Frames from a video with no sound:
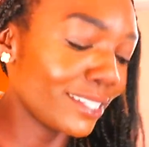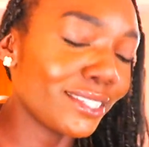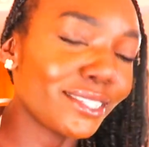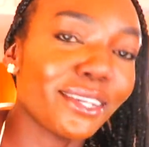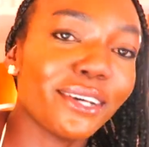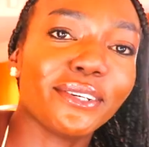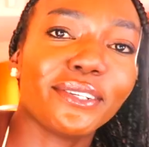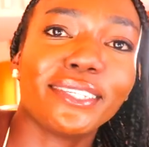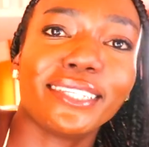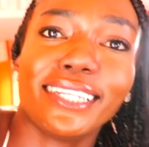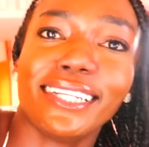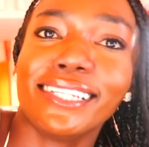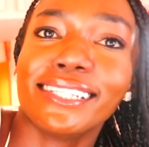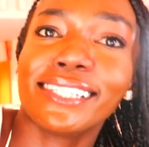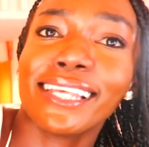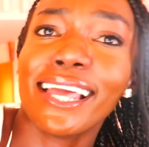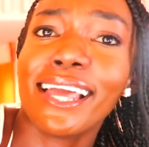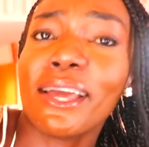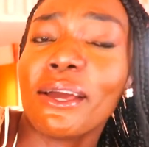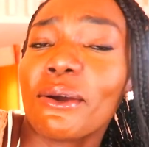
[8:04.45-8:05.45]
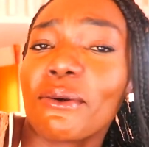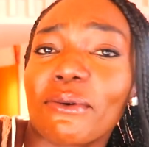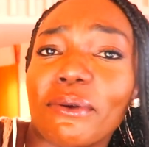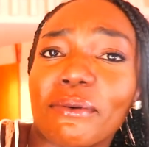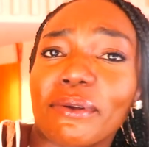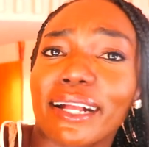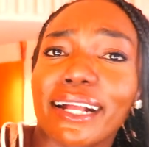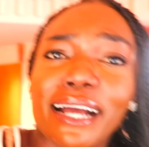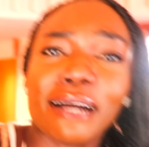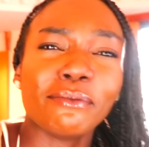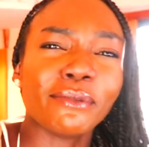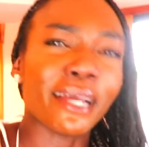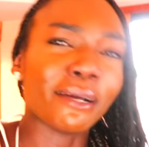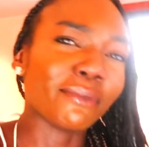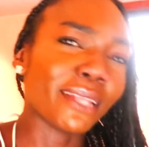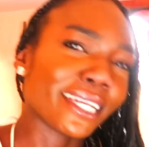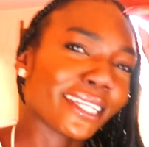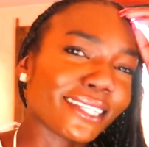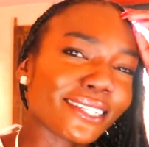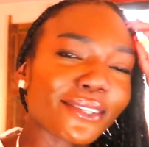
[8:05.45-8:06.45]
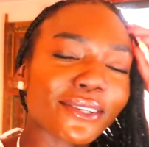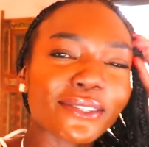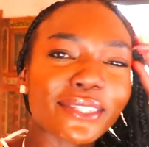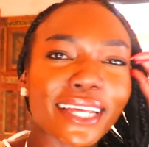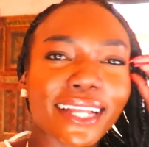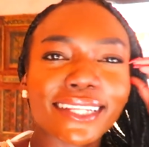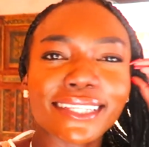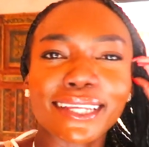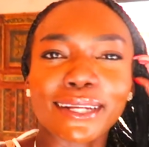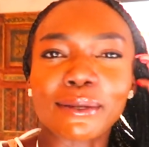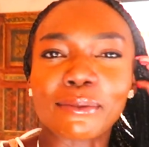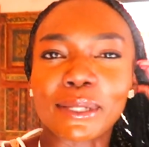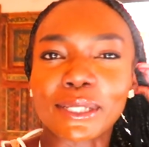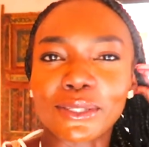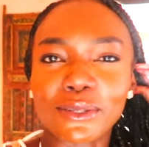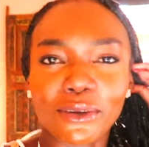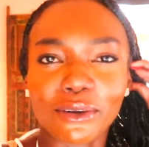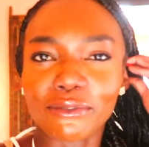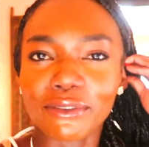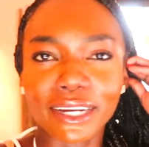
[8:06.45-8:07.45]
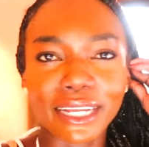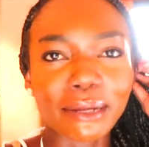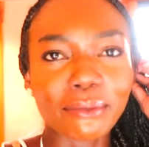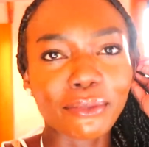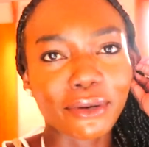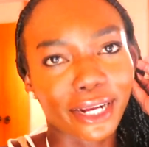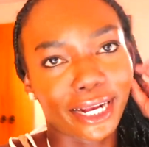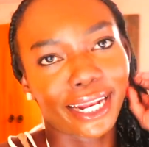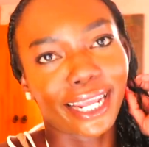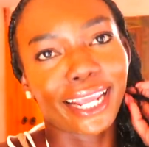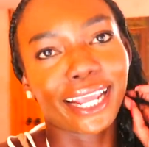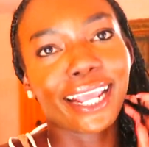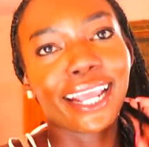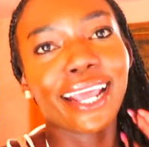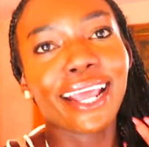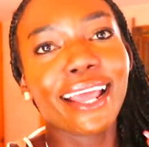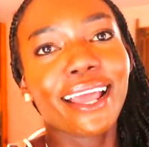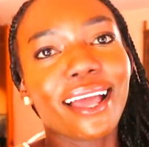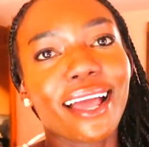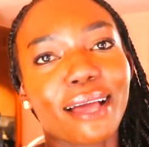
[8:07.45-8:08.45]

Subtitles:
So since we were coming, I'm like, this hotel is gonna be so freaking pretty.